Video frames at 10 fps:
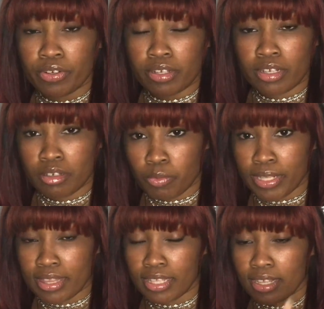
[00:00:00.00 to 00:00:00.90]
good
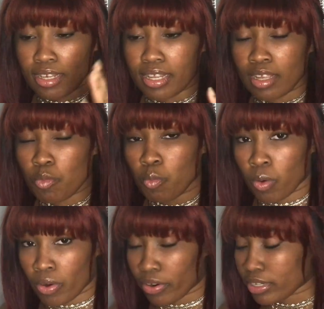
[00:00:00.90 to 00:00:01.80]
with it, it
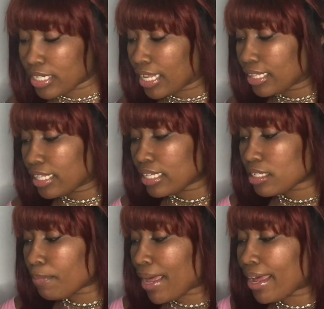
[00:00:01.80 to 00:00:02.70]
works. And this
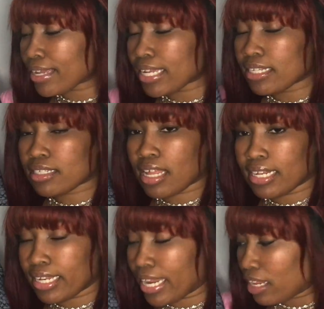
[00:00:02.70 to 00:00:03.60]
bag is a
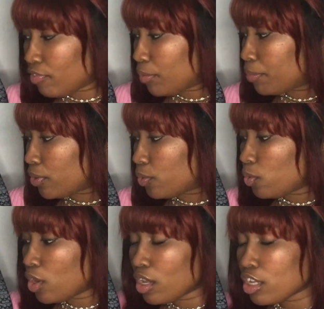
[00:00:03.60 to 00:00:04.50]
navy blue,
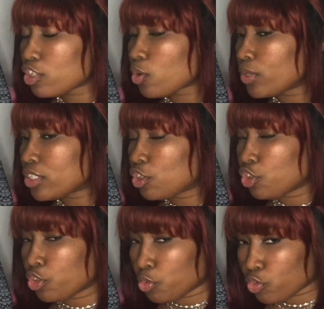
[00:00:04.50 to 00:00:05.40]
so it's a
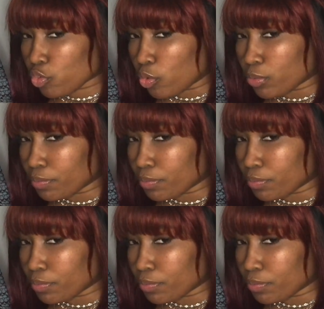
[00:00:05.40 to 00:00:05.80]
neutral.